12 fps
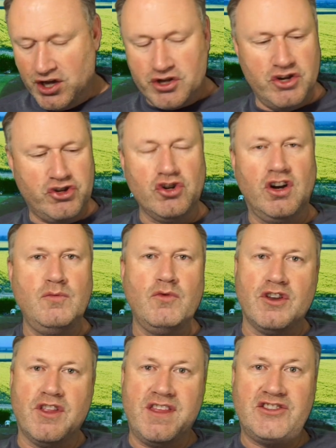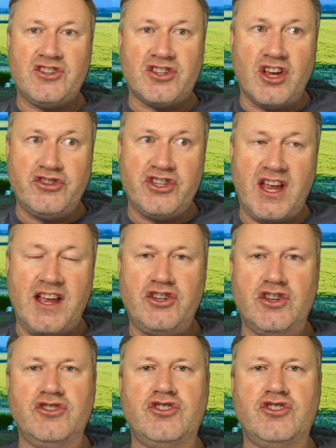you join one of these associations,